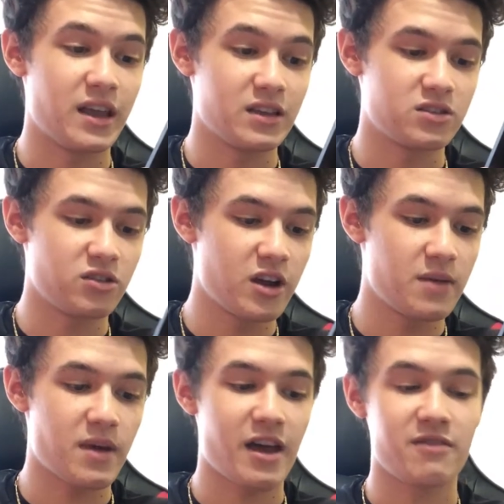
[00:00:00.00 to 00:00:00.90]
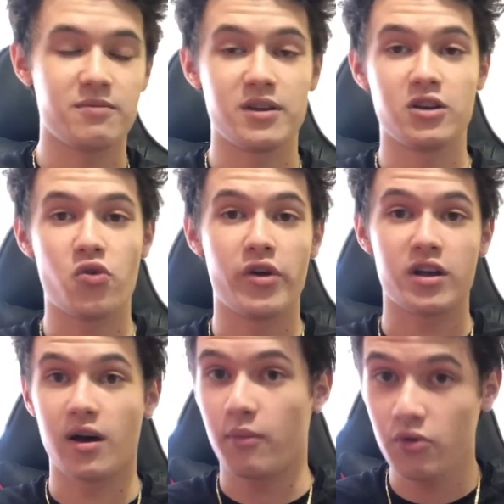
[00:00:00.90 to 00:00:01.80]
Instagram have been going
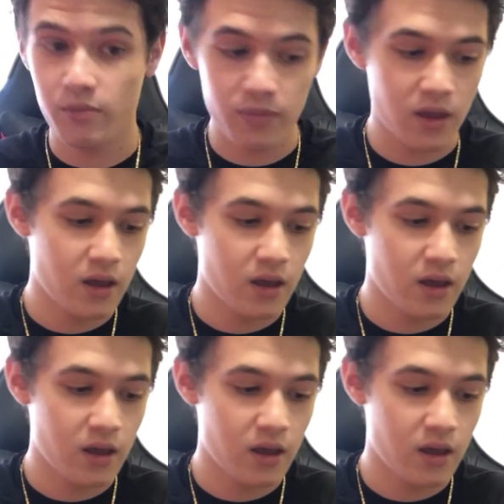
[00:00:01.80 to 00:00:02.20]
kaboom.